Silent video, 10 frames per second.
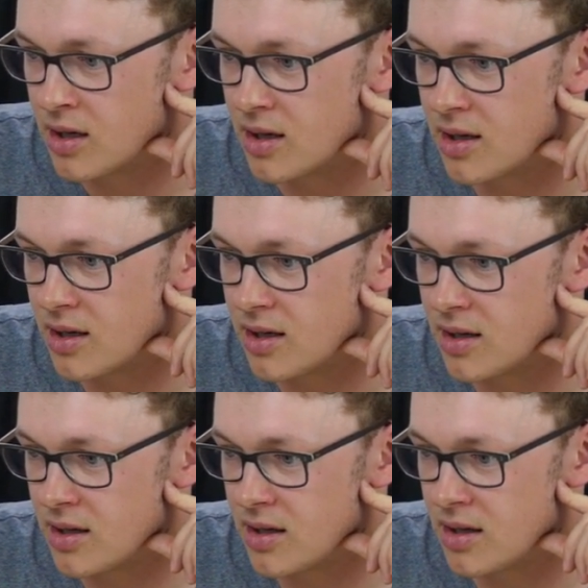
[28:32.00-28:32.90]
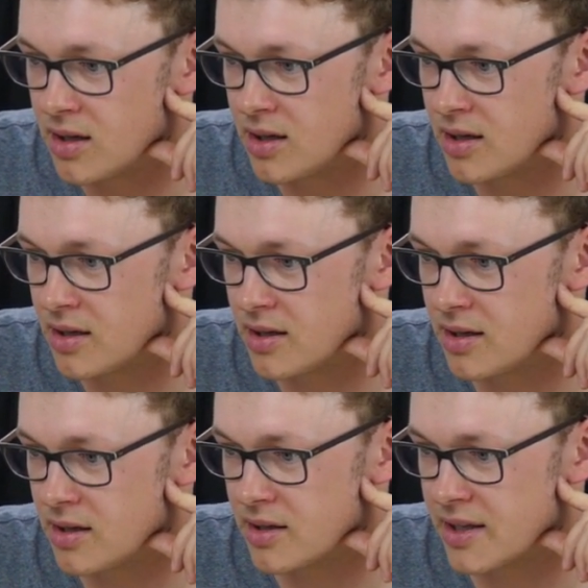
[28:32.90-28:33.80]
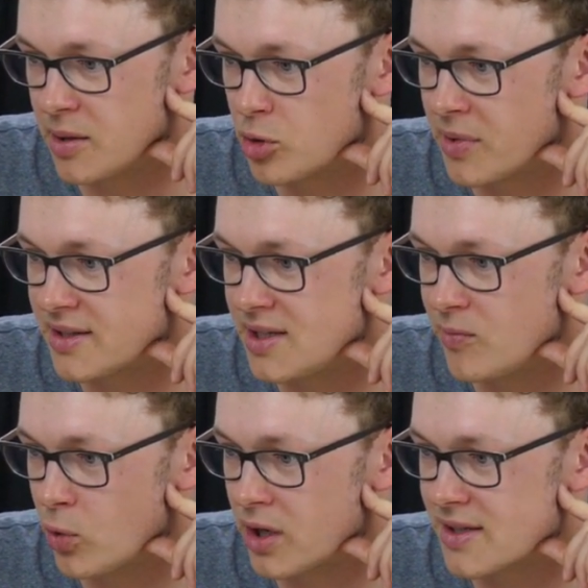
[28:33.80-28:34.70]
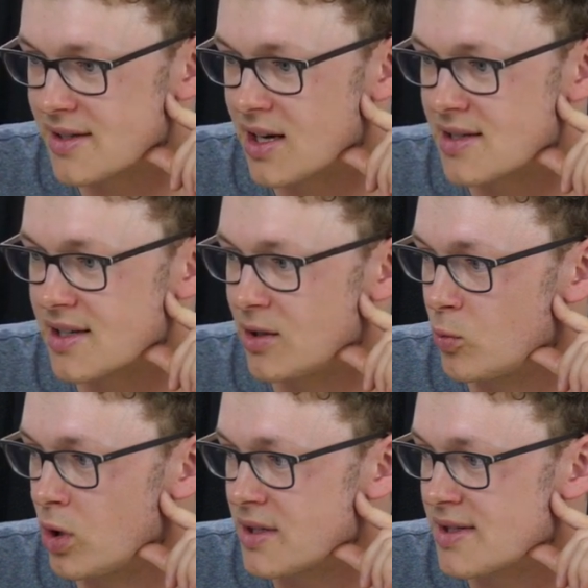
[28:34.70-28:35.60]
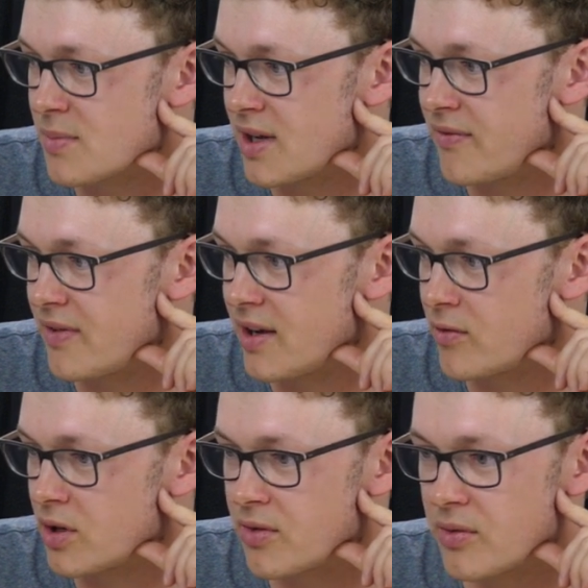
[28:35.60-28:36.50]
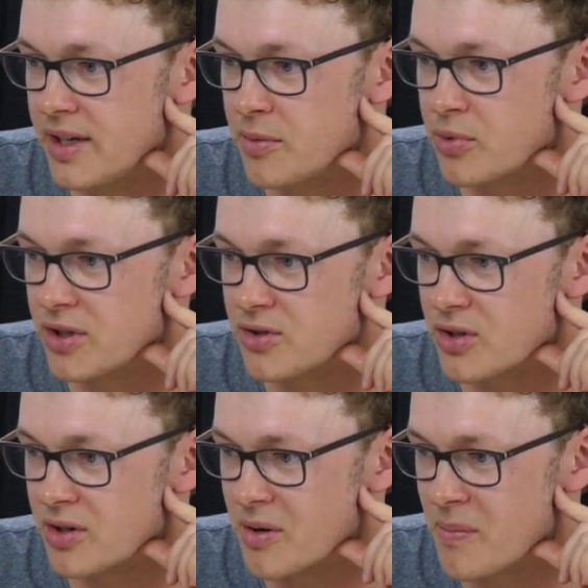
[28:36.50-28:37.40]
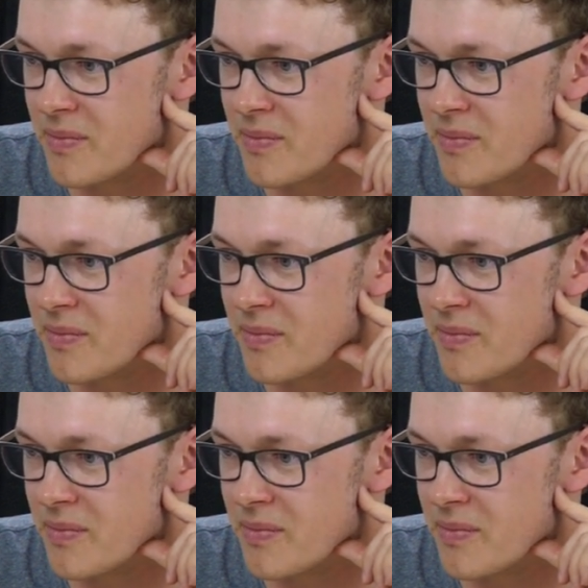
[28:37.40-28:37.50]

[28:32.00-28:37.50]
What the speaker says: Gamer by Teamwork is asking, what is my favorite 3D printer?